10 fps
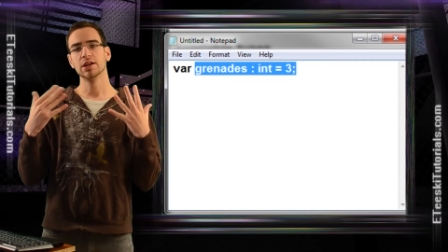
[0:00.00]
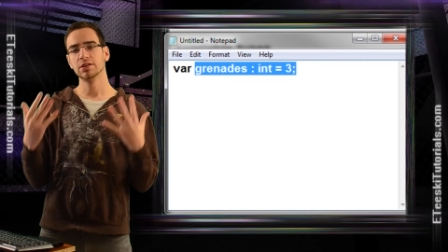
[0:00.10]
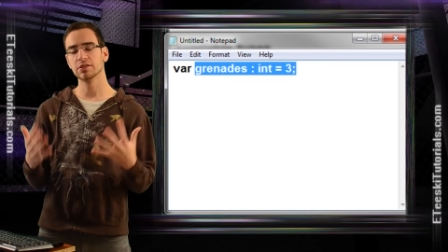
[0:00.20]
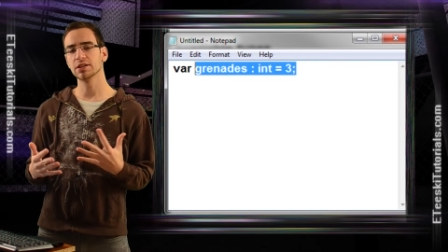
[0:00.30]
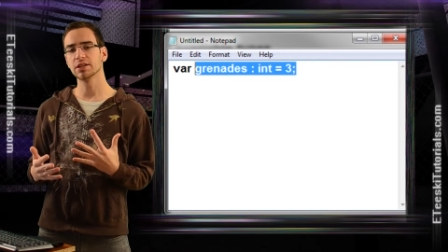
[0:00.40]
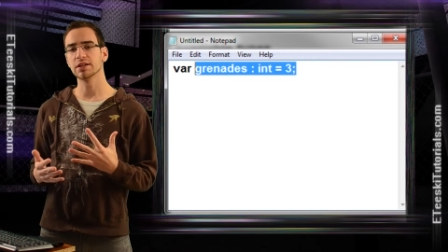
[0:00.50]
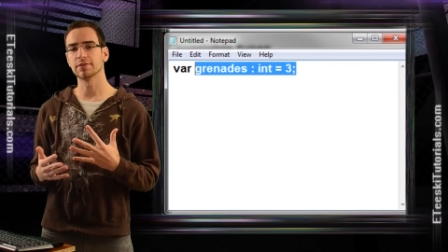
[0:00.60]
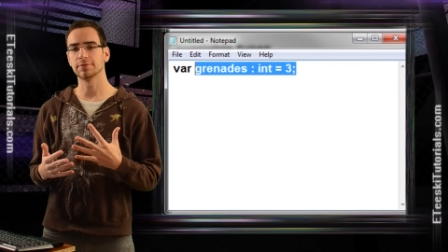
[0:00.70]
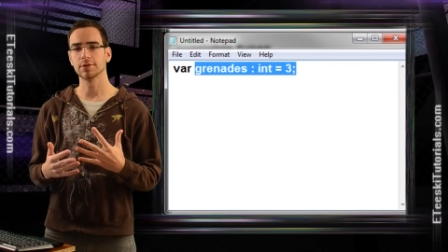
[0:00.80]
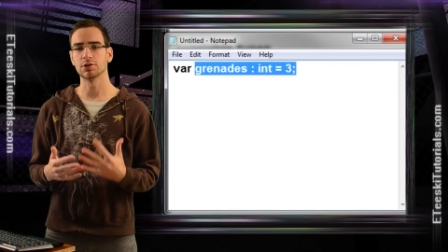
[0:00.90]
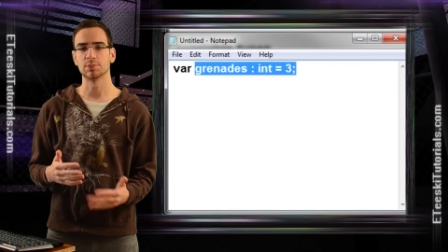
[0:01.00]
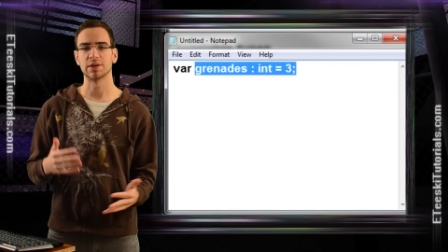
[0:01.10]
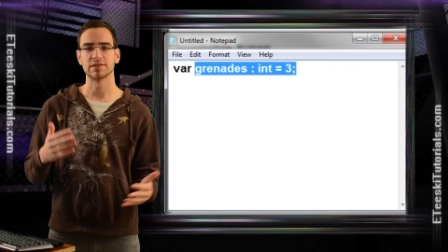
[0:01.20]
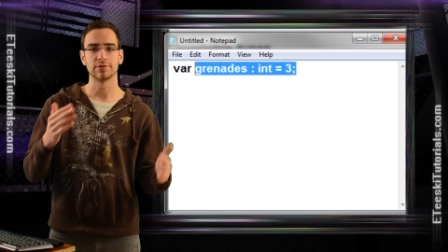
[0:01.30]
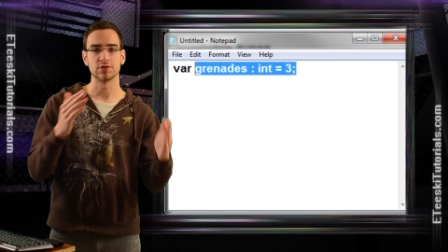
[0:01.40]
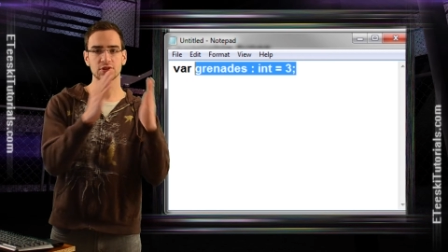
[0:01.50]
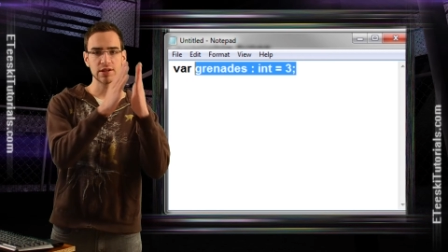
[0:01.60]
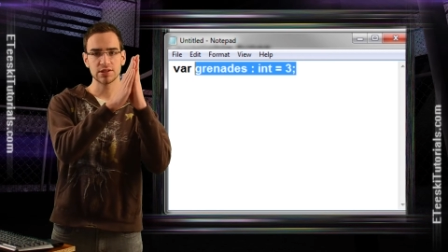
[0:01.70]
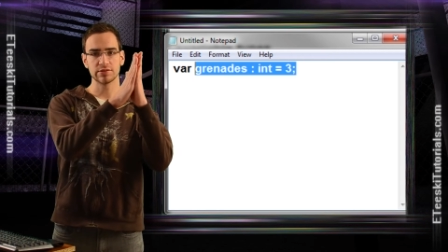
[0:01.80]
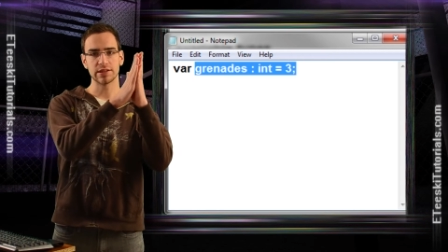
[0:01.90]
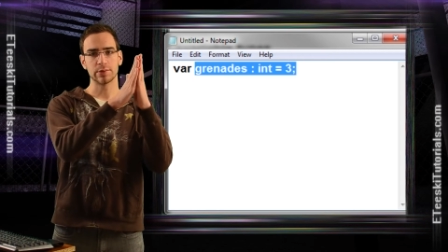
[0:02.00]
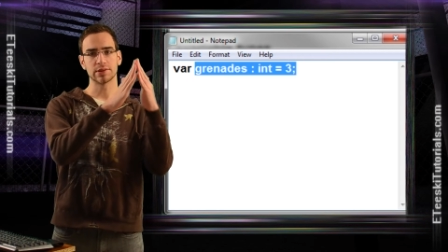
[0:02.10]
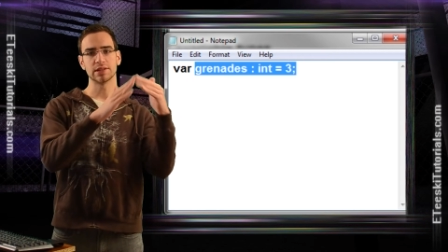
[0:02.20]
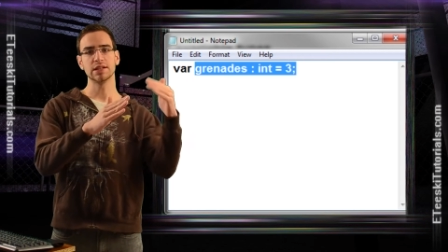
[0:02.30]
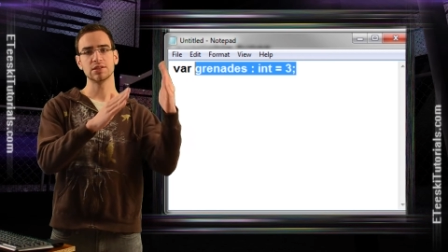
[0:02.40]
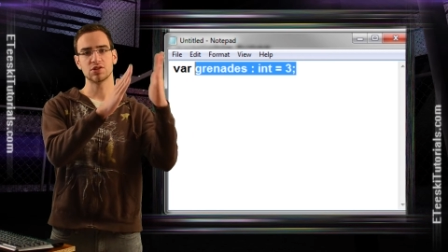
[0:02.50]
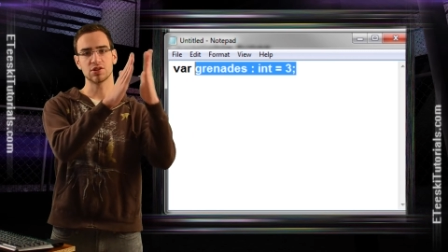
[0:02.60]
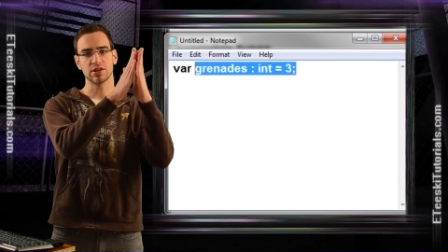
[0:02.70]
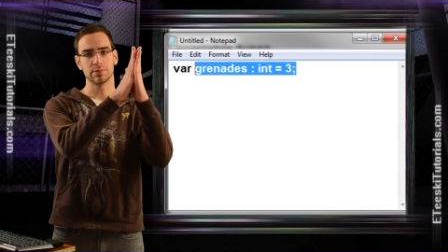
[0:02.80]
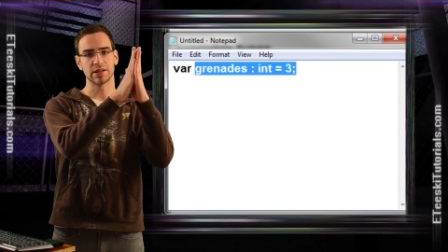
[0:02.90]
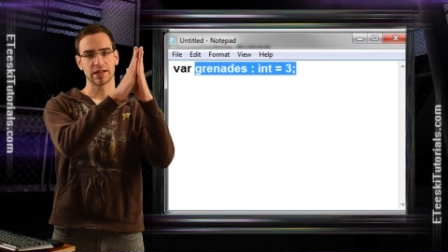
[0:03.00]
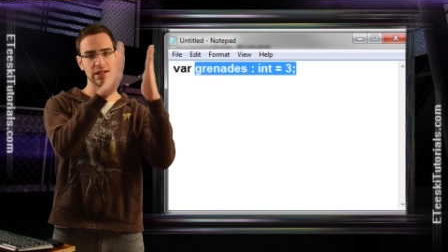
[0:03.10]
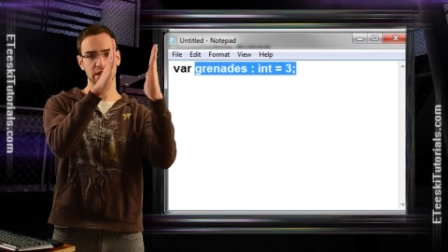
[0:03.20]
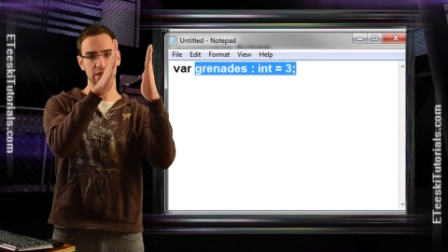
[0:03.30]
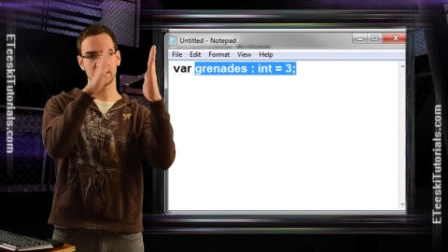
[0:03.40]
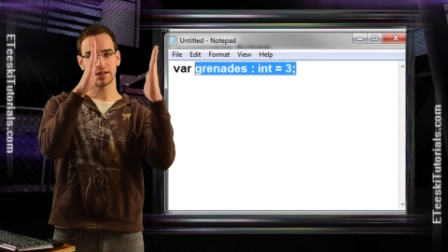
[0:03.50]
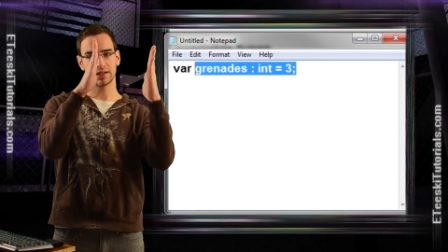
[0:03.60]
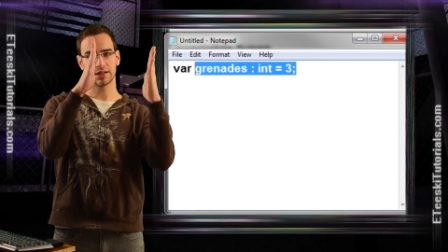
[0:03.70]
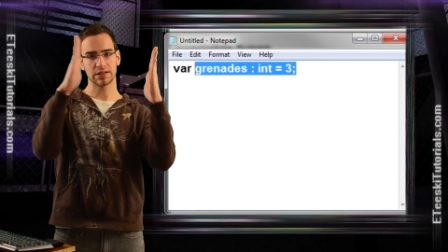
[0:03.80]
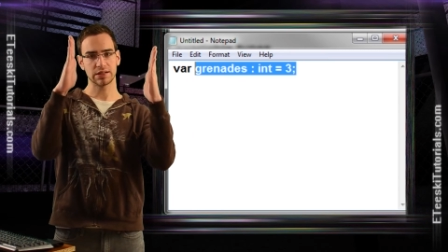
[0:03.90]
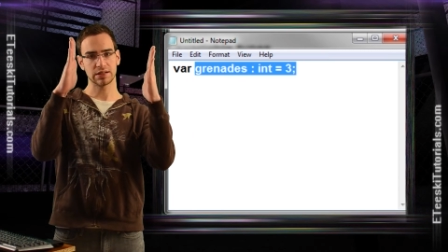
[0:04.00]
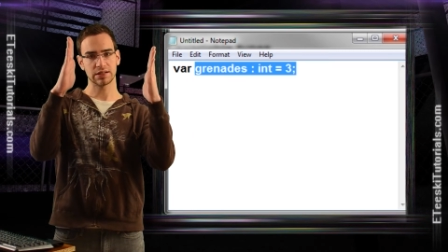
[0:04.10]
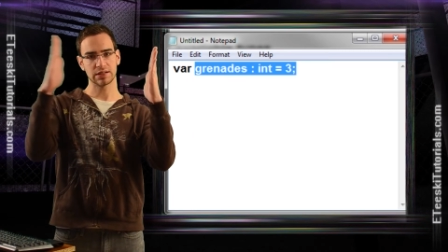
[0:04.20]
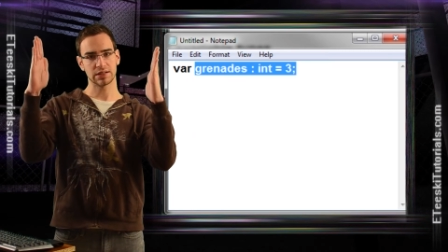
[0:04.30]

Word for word: you're going to need a float because if you try doing that with an integer, it'd be like eh, eh, eh,